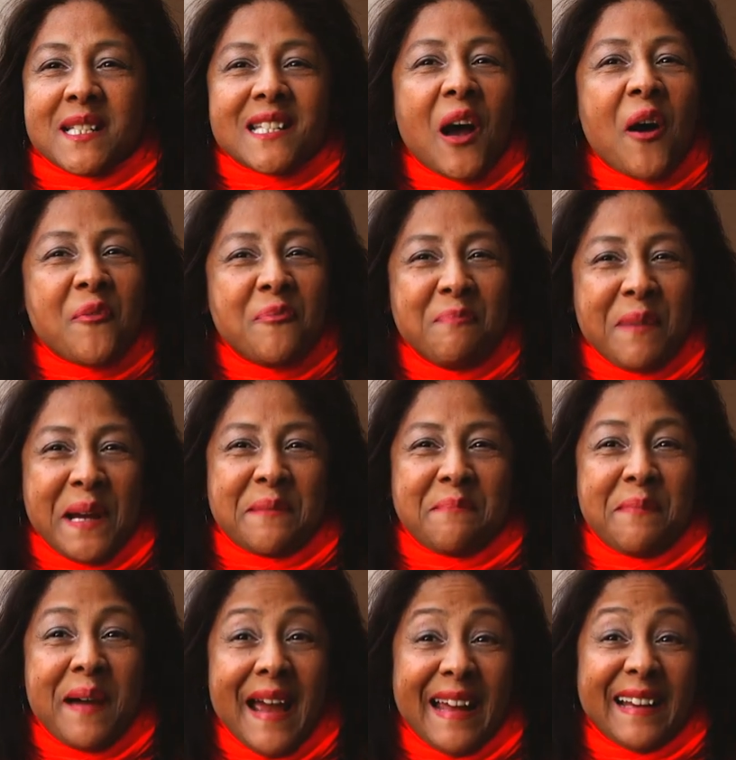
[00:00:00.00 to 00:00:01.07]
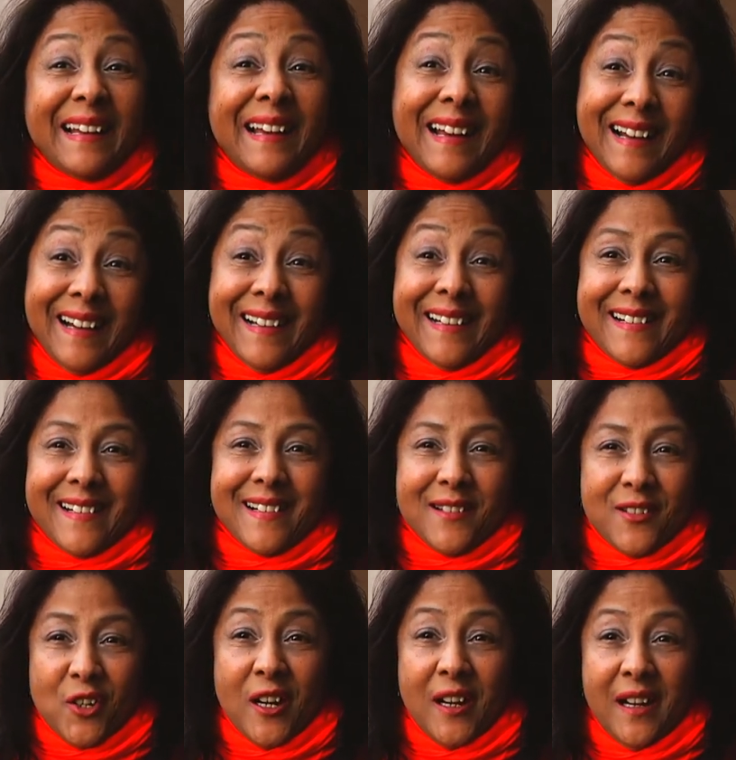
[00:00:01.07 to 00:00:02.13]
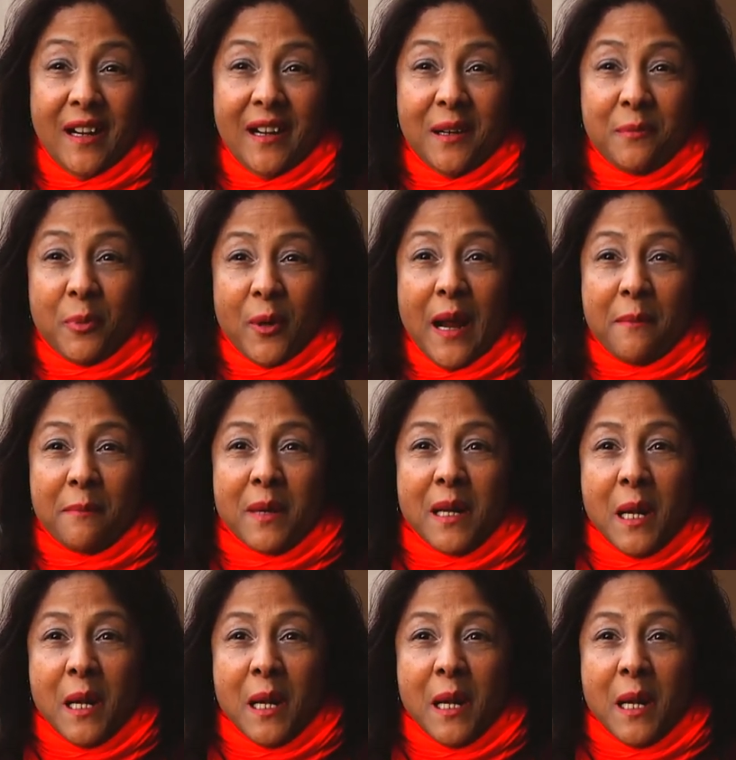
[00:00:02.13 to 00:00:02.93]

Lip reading: a self-made man like J. Abram,